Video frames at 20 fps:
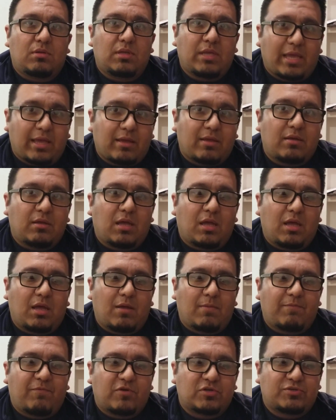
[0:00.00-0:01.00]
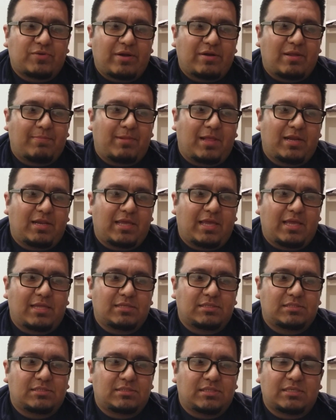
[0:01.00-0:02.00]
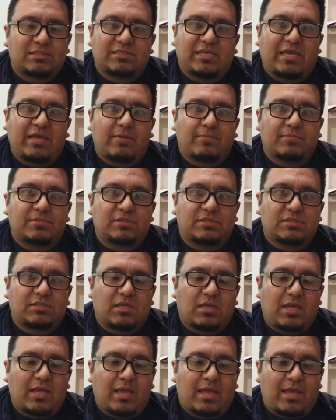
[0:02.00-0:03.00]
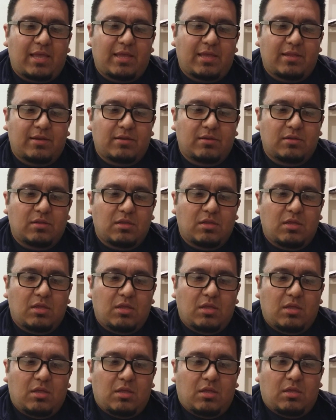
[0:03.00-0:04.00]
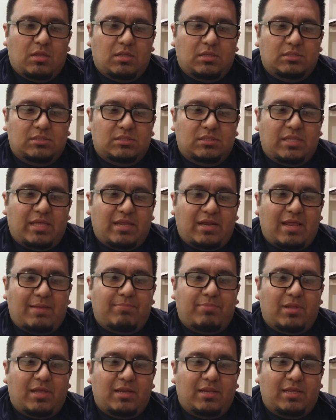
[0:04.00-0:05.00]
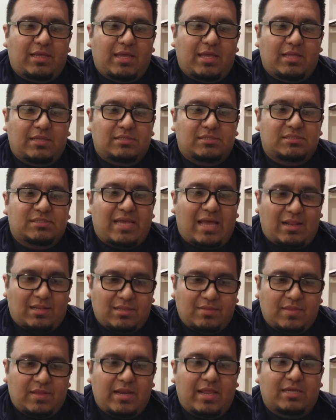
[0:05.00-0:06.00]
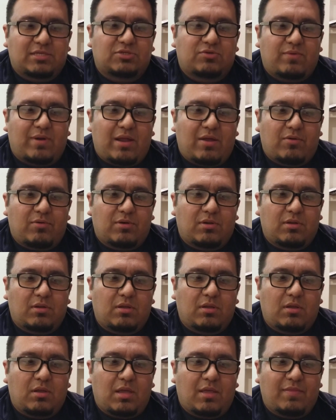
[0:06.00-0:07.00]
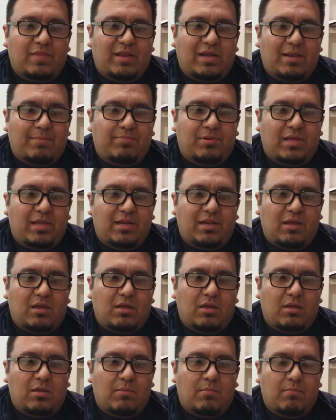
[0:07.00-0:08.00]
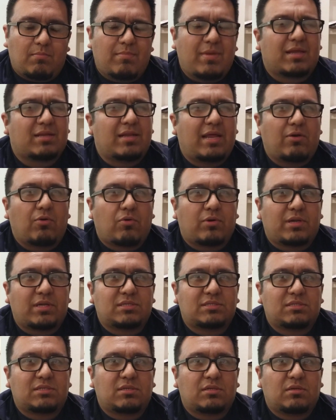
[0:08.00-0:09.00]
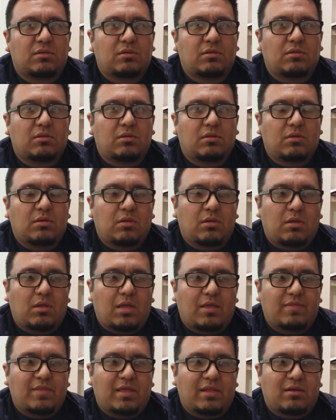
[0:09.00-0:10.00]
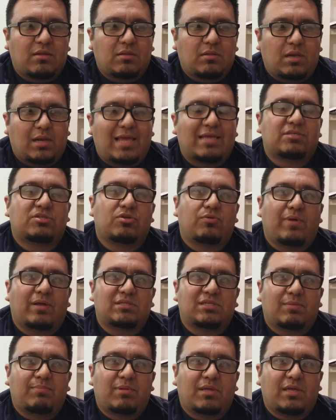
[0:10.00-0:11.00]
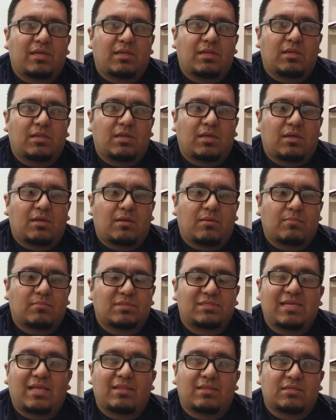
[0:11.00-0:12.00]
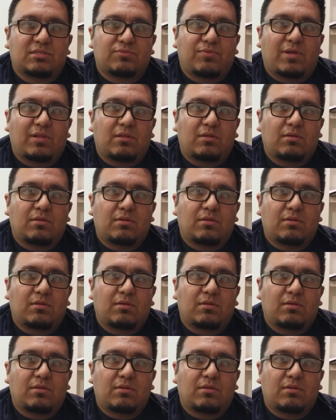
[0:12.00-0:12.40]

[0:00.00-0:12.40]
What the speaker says: Yeah. First round I played against 6 Ams, and then I played against Salad the next round, and then I played Mech Knight Orchist, and then the last 2 rounds I played Salad as well.